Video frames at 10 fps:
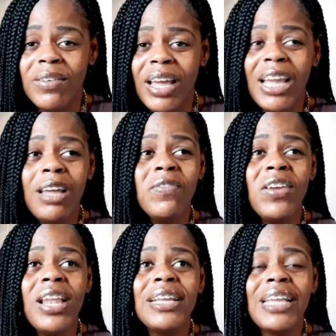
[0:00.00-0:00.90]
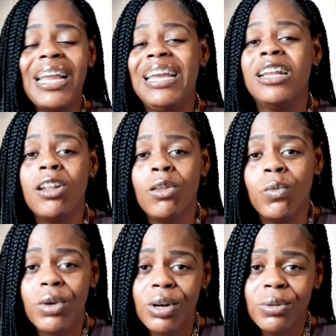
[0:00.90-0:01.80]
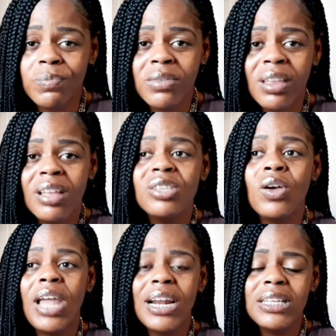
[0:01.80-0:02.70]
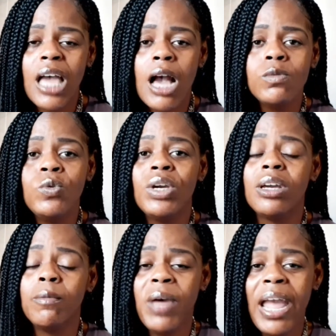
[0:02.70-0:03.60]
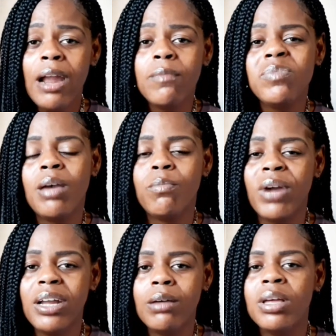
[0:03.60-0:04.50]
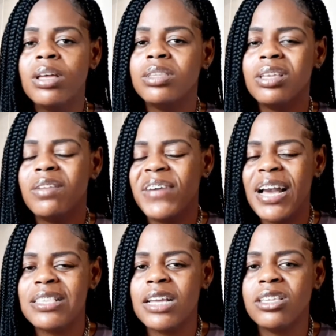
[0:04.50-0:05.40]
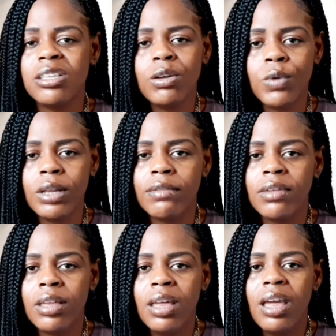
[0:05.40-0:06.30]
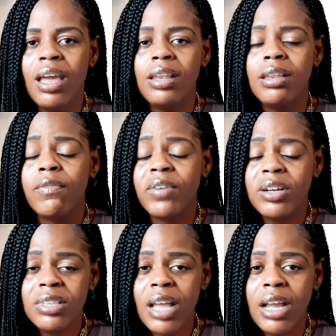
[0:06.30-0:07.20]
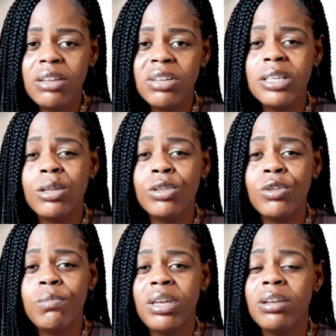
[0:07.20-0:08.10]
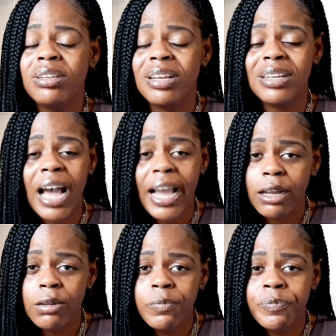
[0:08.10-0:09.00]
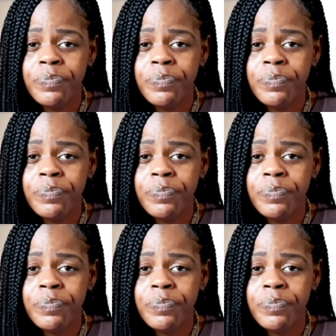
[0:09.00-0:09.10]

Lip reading: It can feel like the end of the world. So a lot of times you can compare a breakup to the 5 stages of grief. And the first stage is going to be denial.